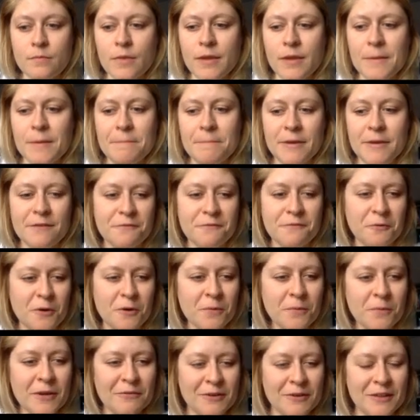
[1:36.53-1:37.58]
Before
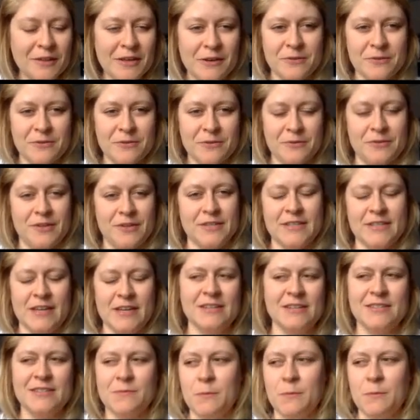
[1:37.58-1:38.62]
we really go through this, I
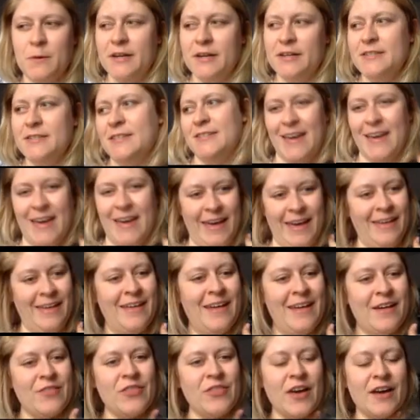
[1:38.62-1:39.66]
just wanted to say
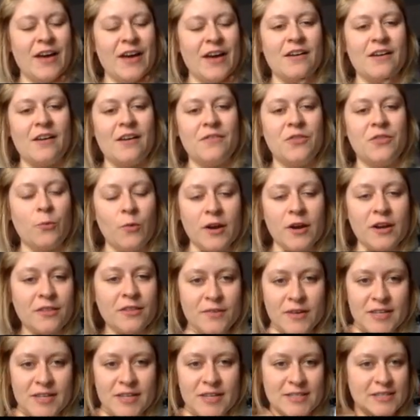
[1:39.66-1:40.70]
that one of the
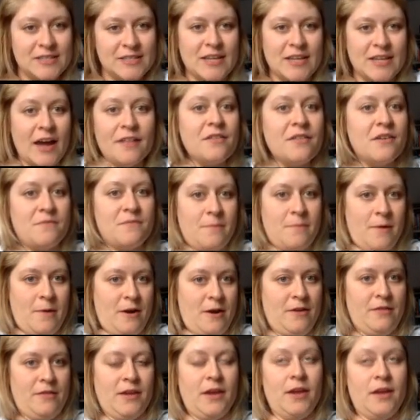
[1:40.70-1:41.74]
reasons I love
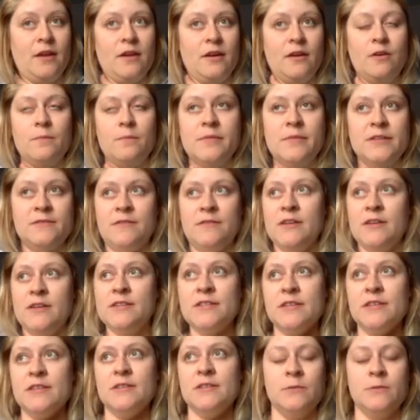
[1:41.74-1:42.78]
Parlay, and I know Miss
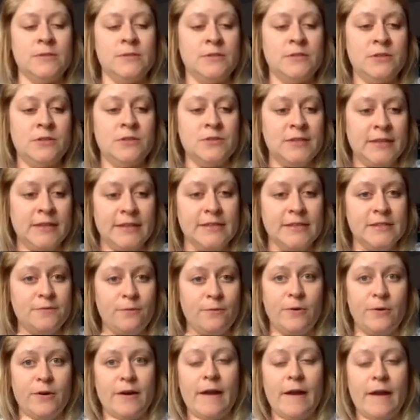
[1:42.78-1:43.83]
Viases, who's using this
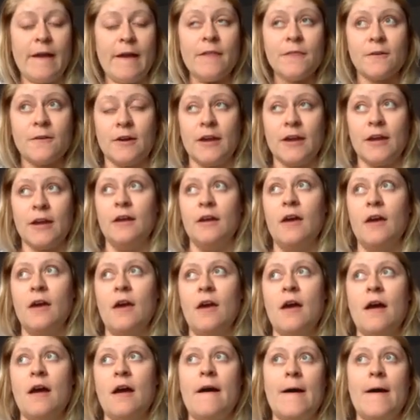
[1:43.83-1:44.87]
for 8th grade,
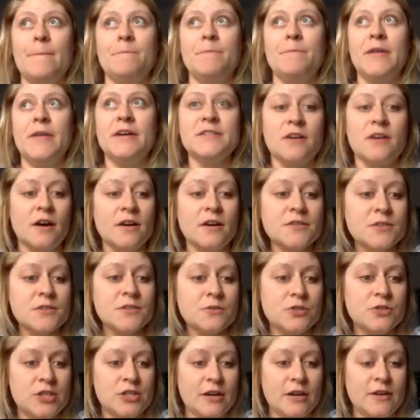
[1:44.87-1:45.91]
has also
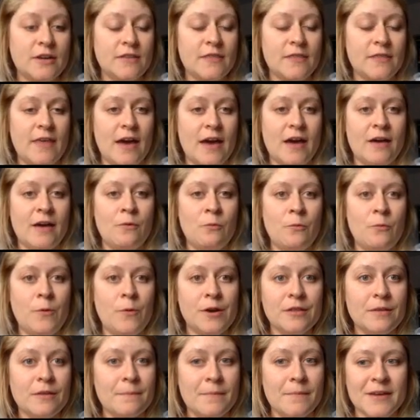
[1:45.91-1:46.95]
shared that one
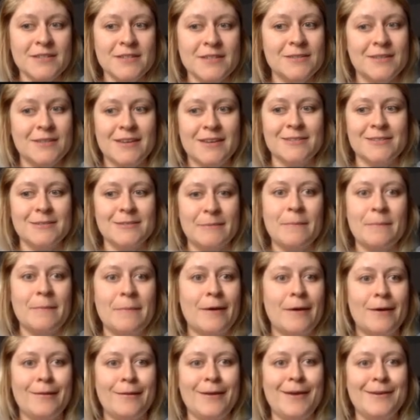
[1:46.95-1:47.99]
of the best things about
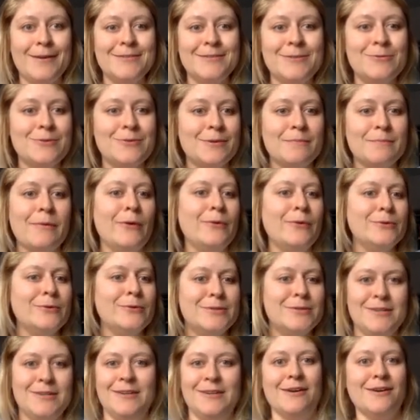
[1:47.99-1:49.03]
Parlay is you can
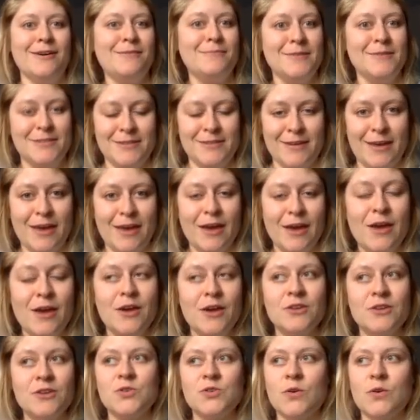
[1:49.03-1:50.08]
post anonymously.
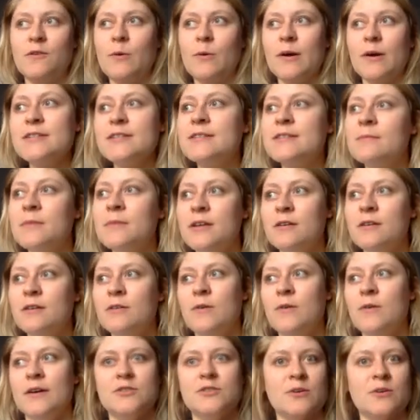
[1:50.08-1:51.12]
So if you are somebody who
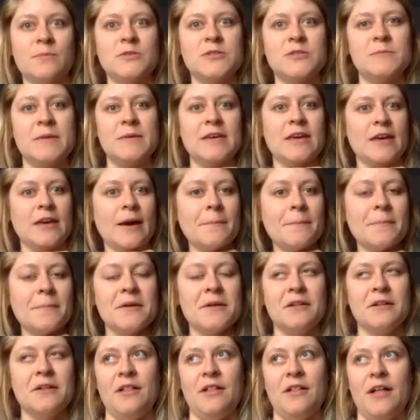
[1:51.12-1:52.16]
has trouble speaking up in
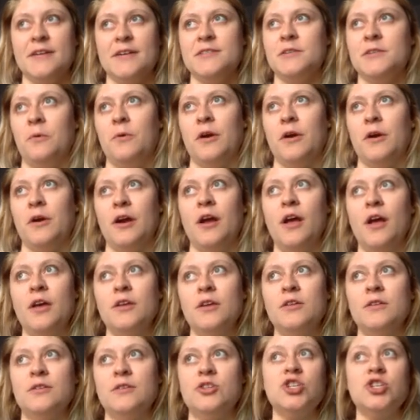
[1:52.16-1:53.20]
class or
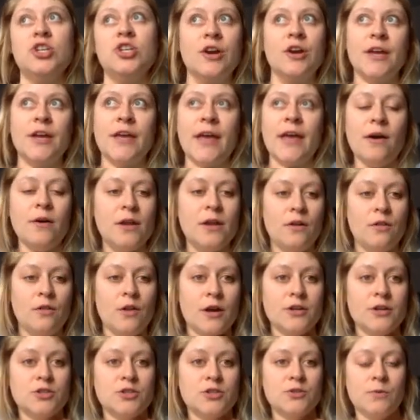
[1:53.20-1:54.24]
sharing out in a
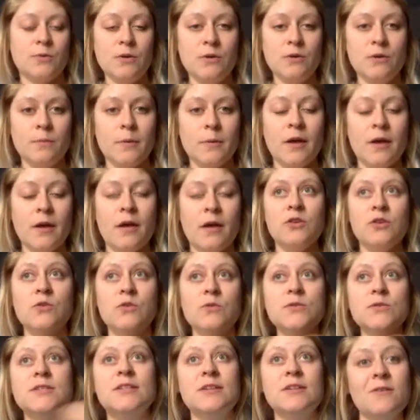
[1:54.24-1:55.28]
large group, you
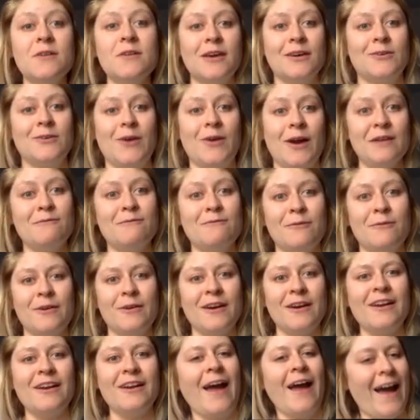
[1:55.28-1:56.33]
still get credit for
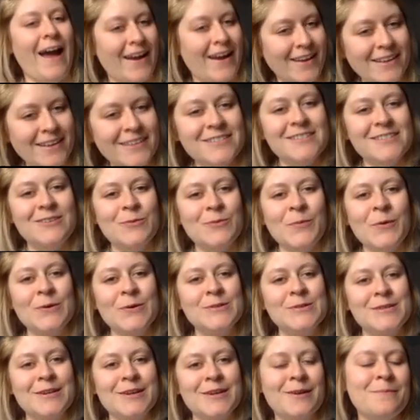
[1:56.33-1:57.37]
it. I can see who
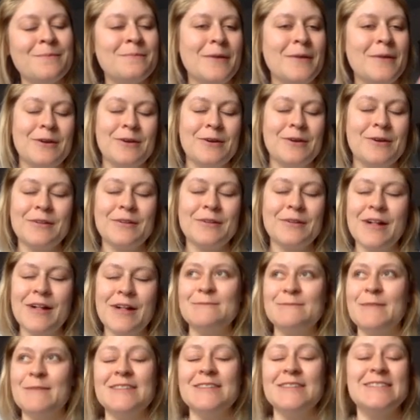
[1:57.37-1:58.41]
posted it, but your
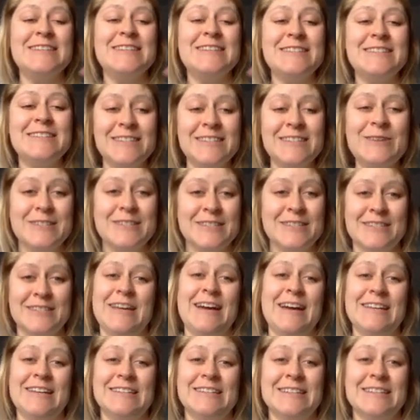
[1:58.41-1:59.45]
classmates see you as a
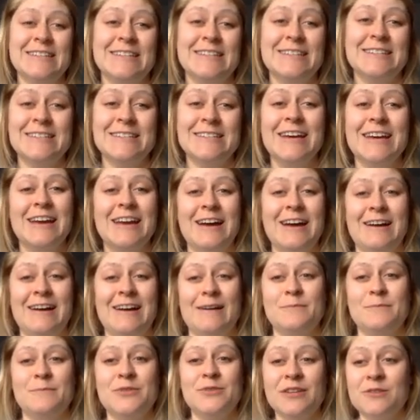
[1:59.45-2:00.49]
scientist.
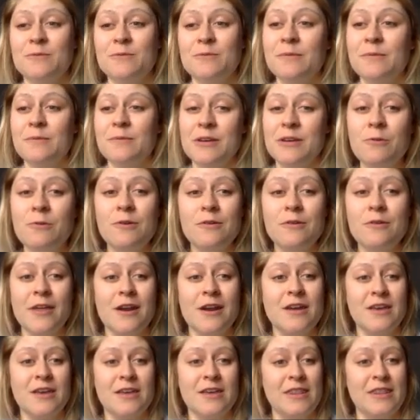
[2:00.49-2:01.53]
So that's really cool that
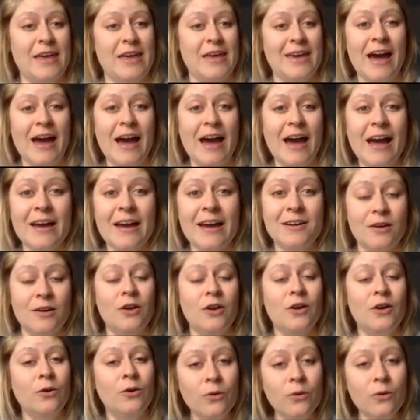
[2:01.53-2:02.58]
it can hide
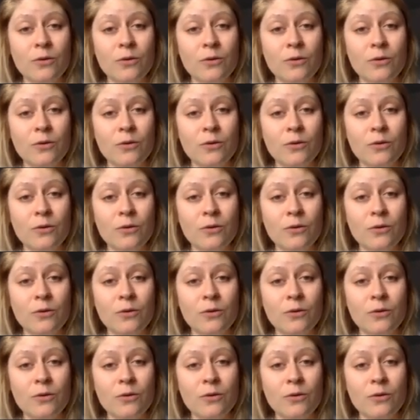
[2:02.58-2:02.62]
who